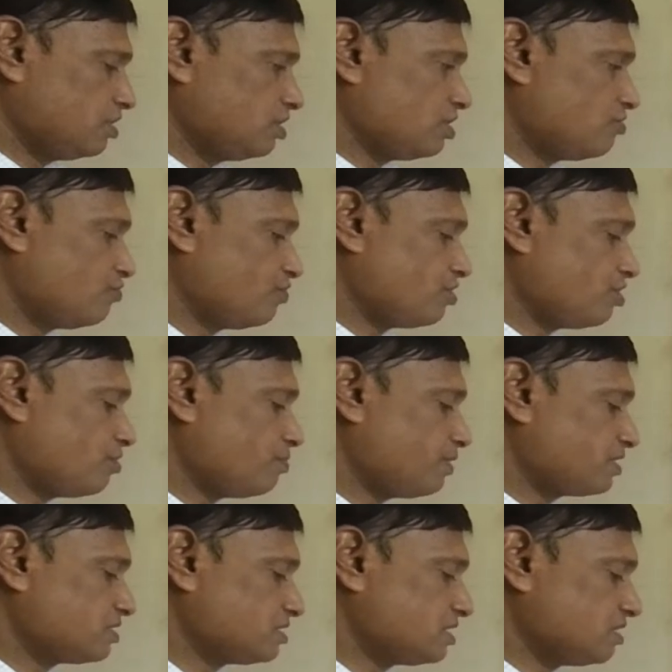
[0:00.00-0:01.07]
If we
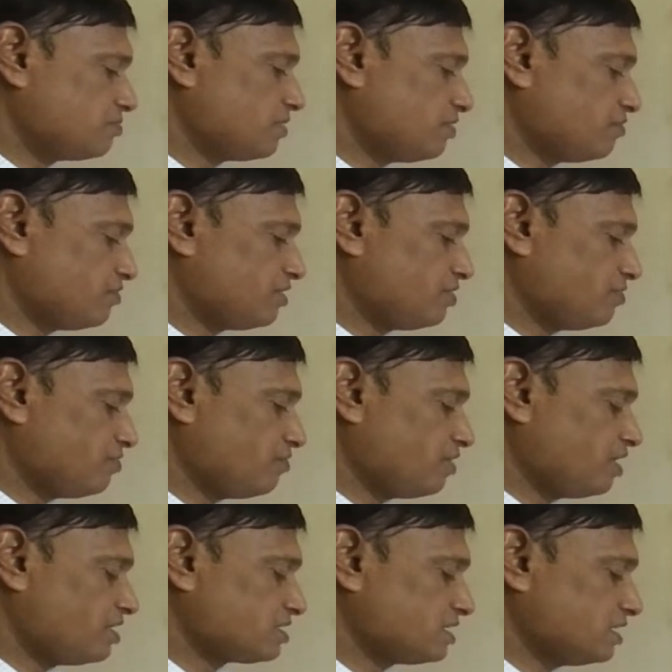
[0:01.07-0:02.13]
operate sigma V
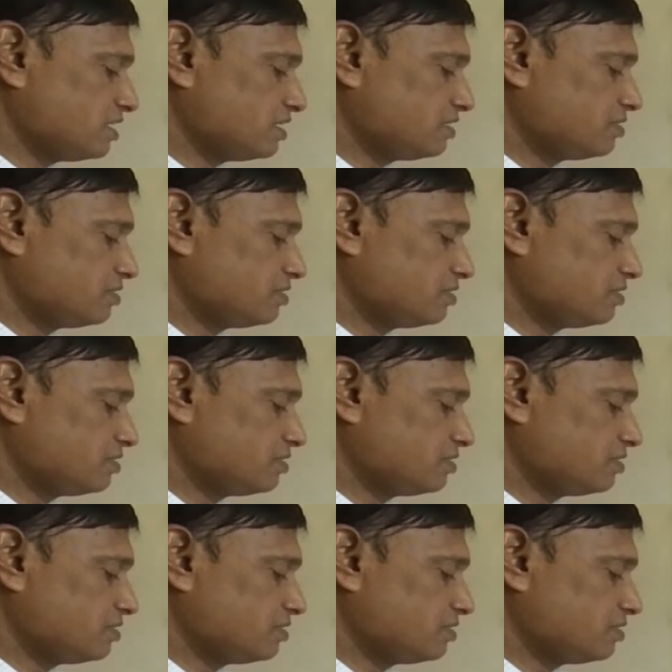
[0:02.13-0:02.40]
Yz.